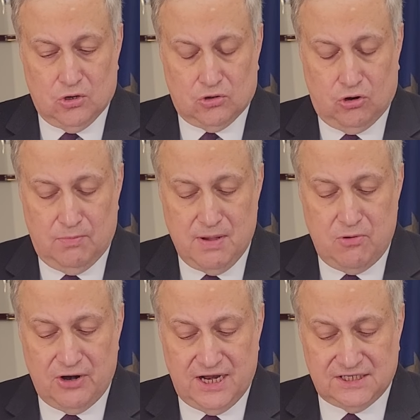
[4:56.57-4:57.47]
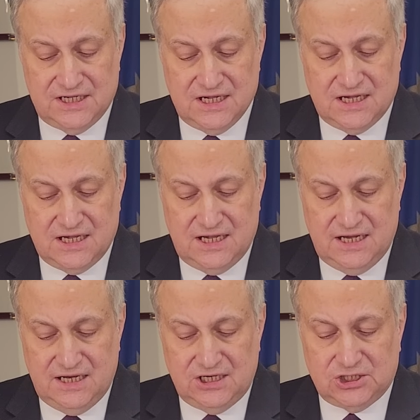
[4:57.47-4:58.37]
Commemorating
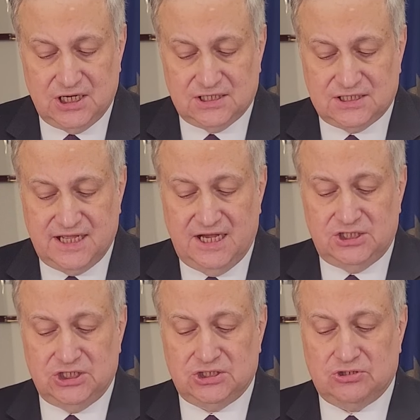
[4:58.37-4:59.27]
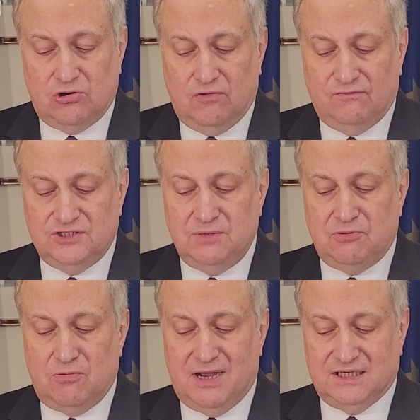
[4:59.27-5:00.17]
initial stages of
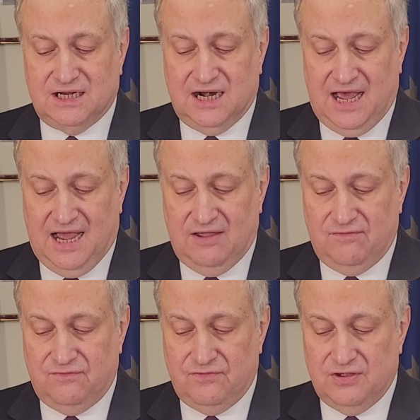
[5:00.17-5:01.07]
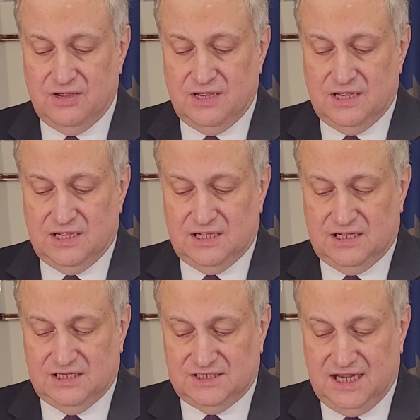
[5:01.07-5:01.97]
diplomatic life,
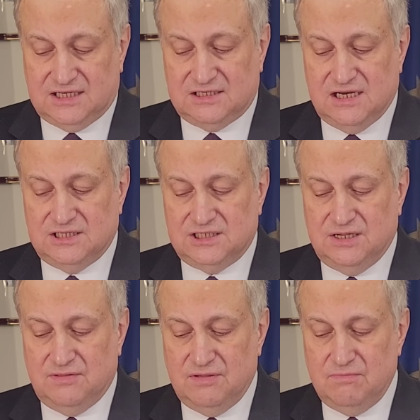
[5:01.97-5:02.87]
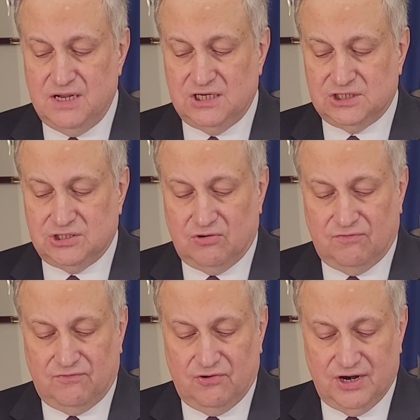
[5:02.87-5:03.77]
His Excellency the Minister
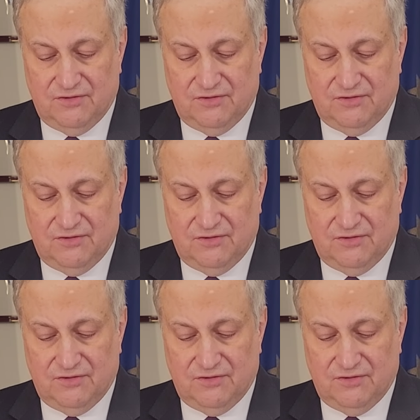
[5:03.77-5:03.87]
of Foreign